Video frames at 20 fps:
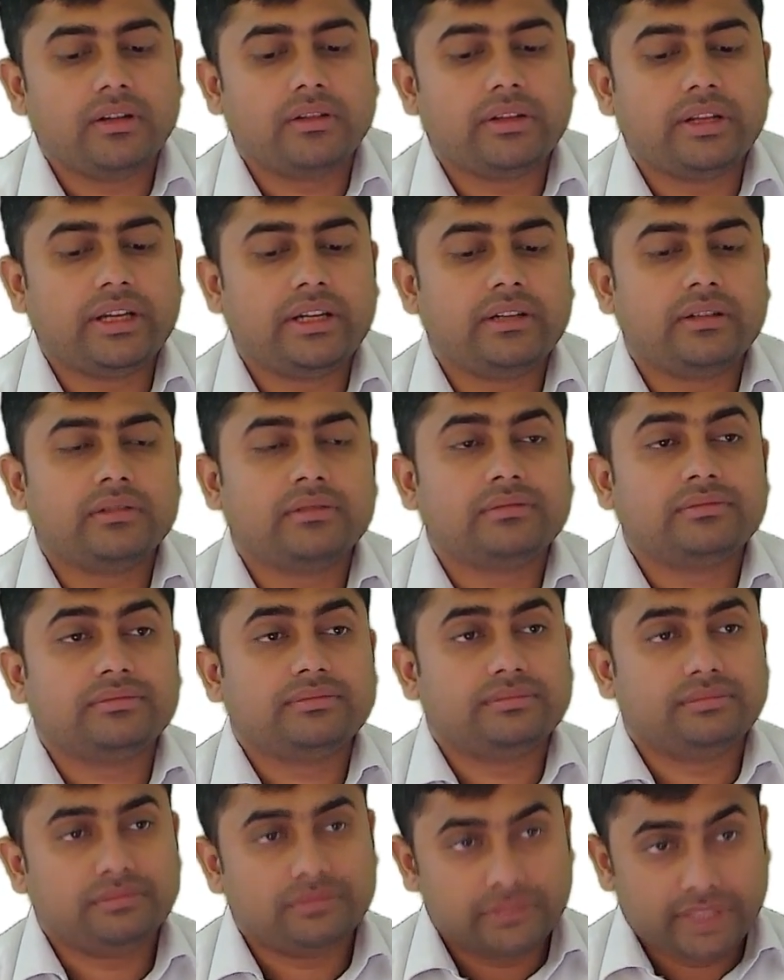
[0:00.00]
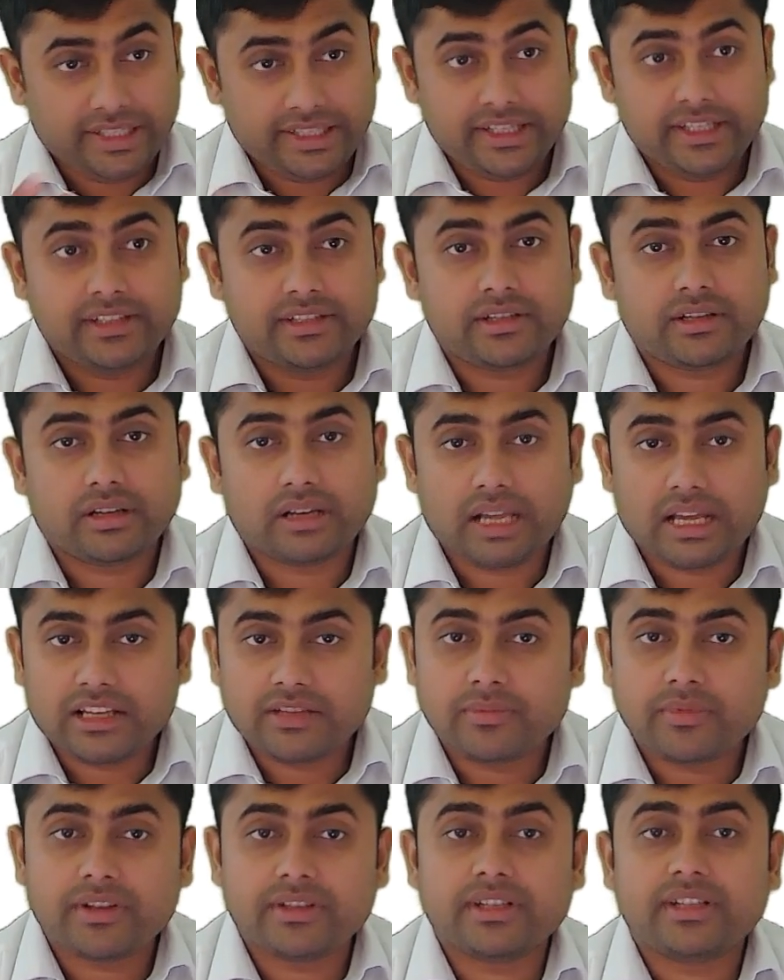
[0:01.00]
Then it is a
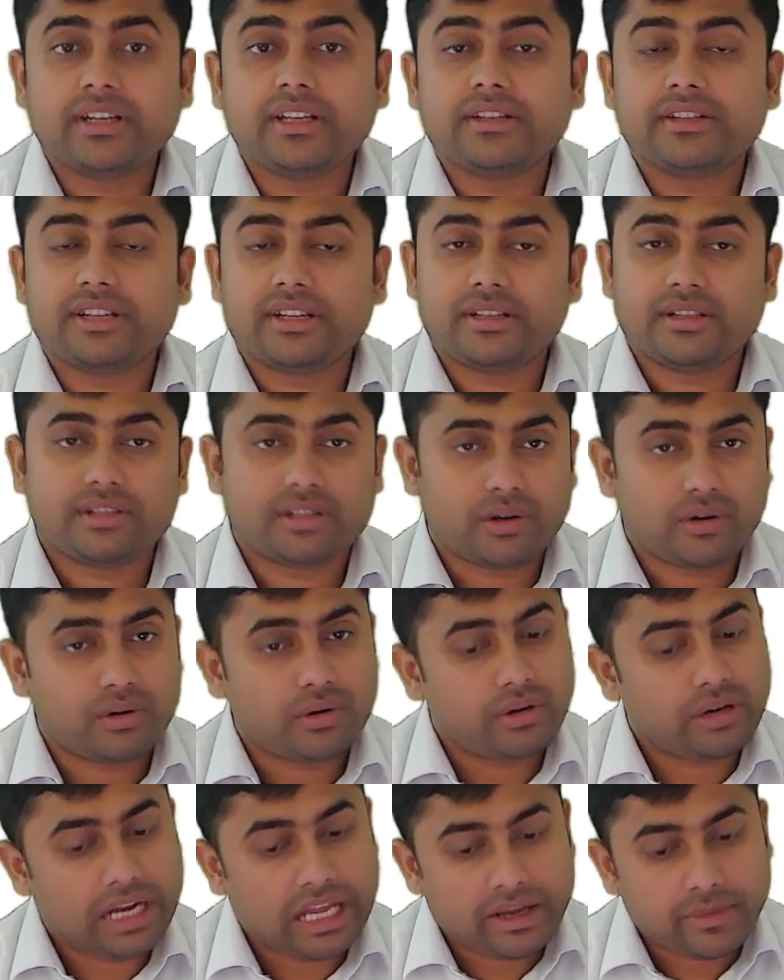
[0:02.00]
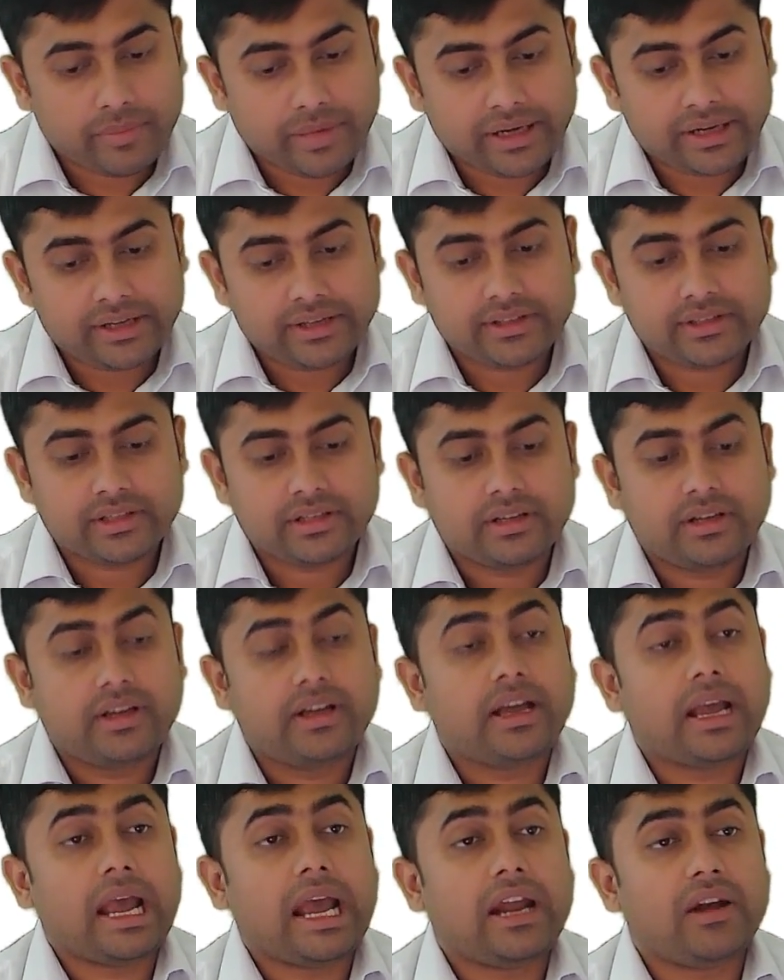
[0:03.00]
class present inside the java.lang package,
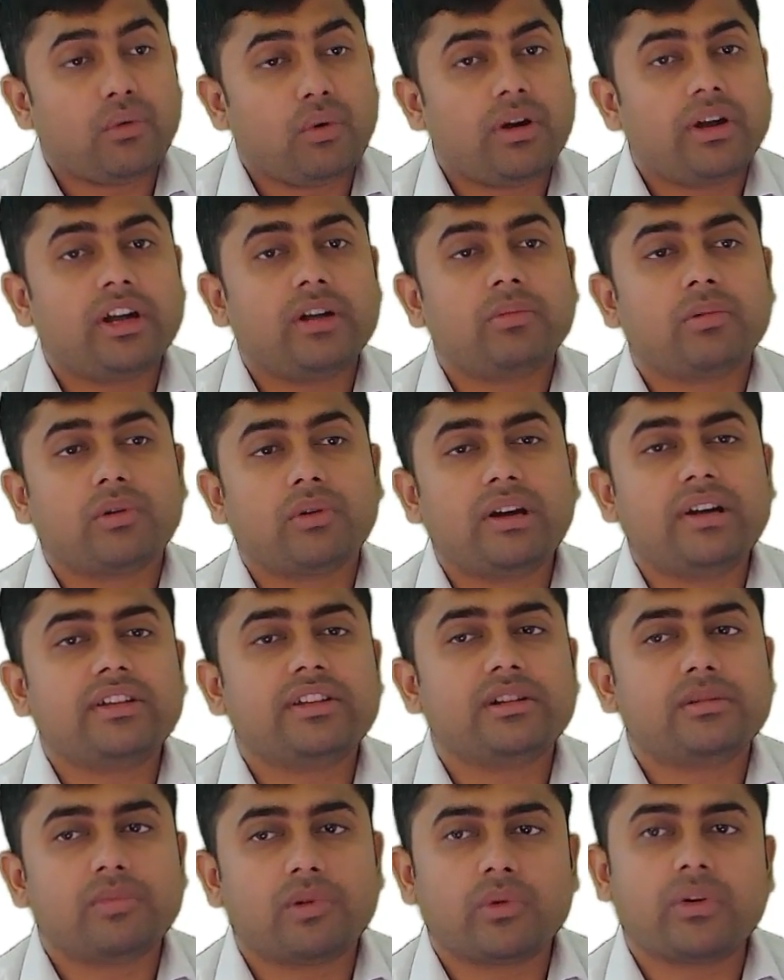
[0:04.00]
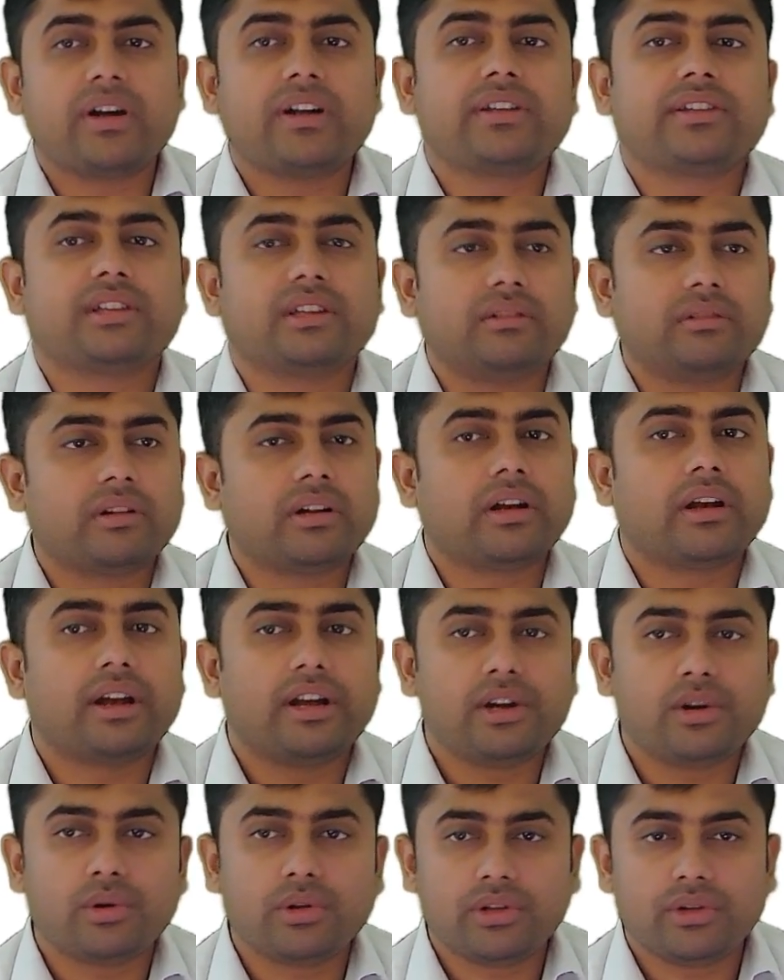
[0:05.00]
and what it provides? It provides several
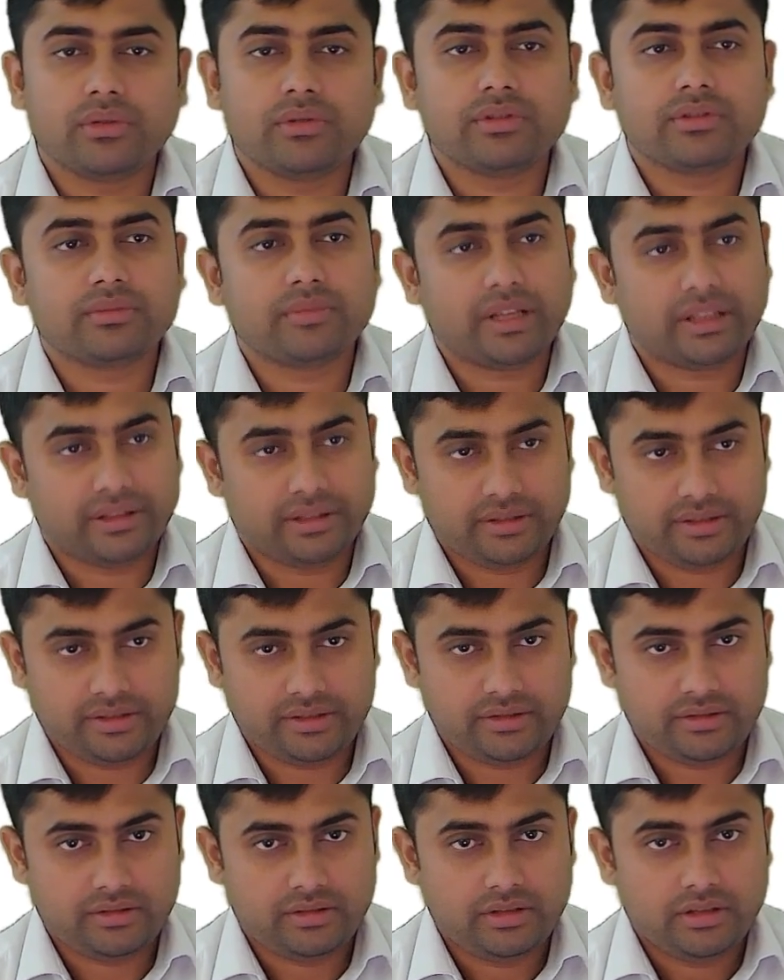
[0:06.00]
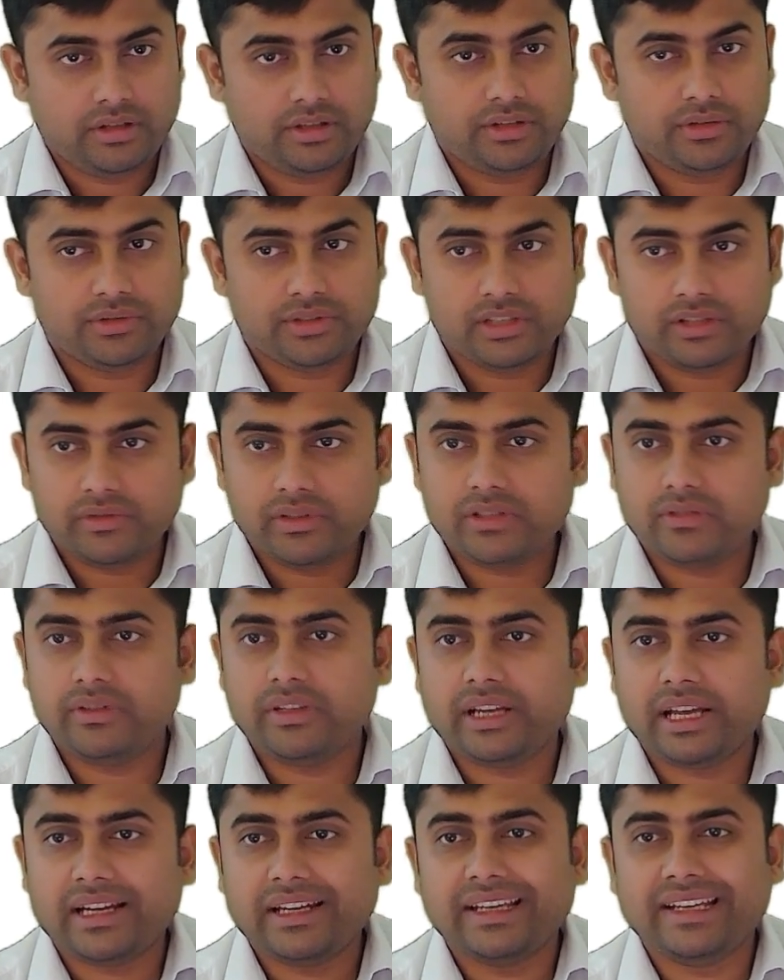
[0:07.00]
ready to use methods using which
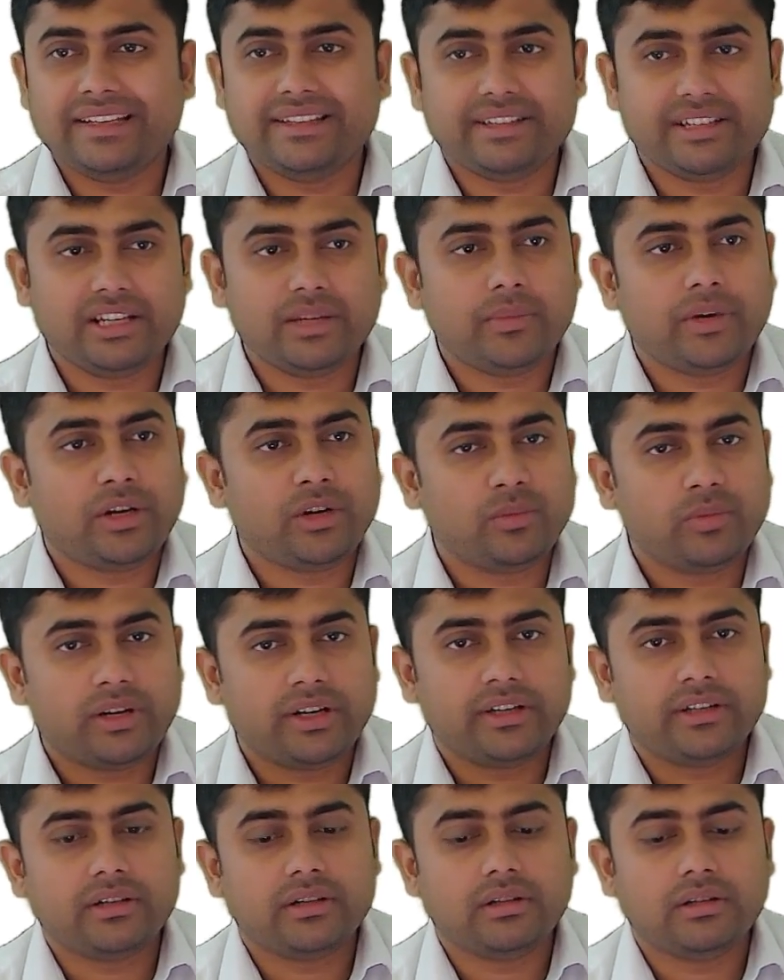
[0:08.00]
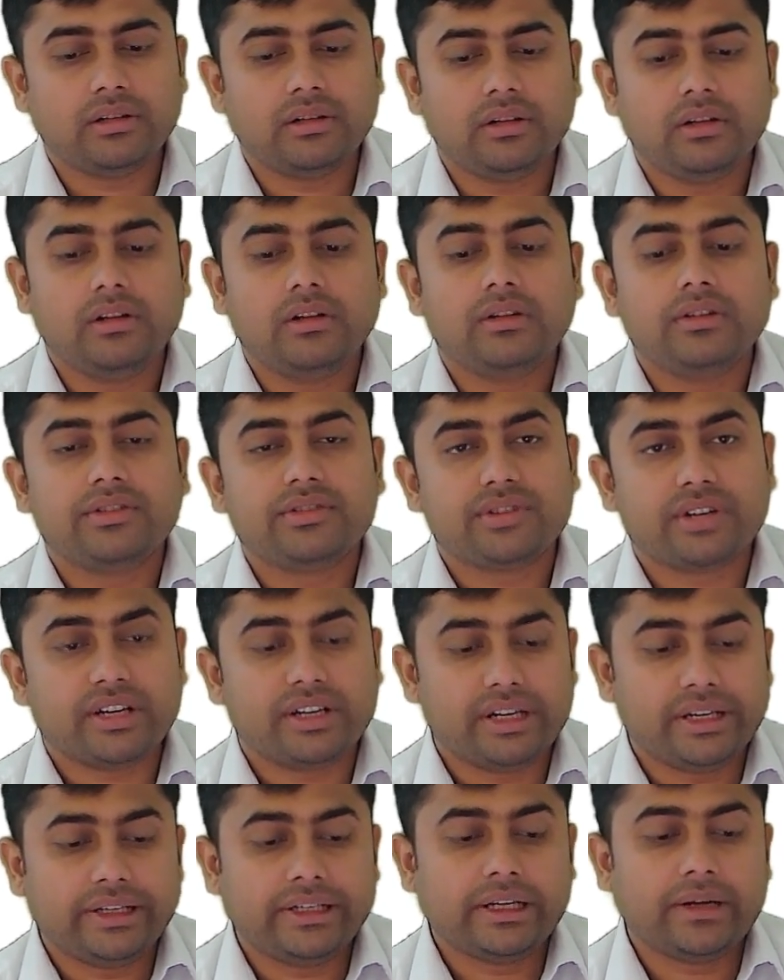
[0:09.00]
we can easily manipulate the
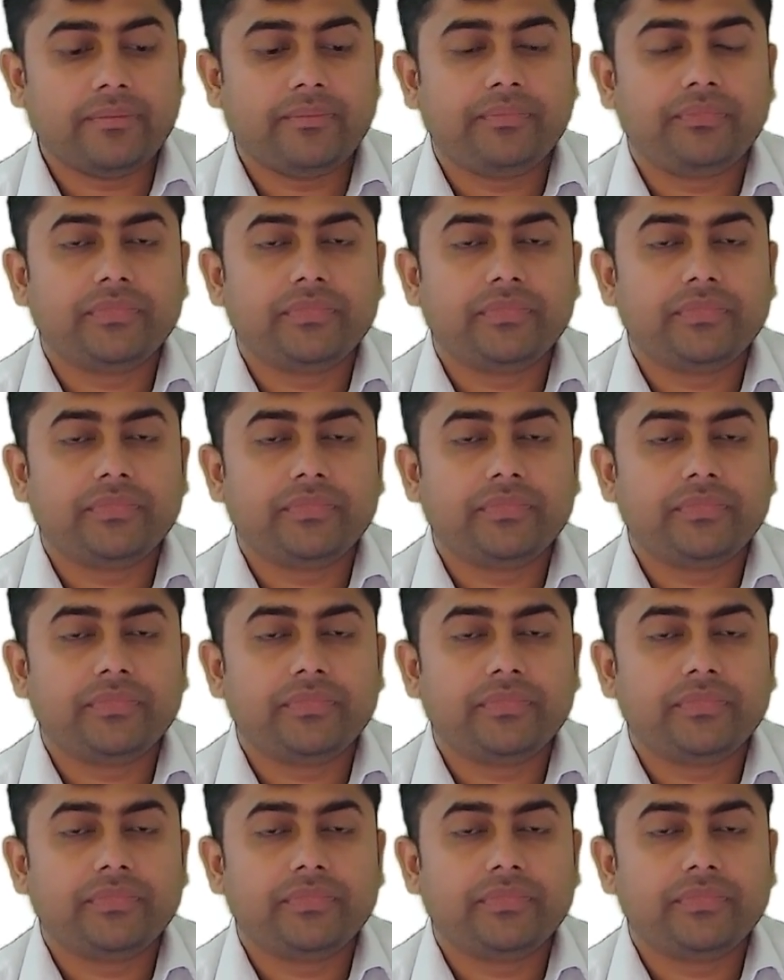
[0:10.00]
string data.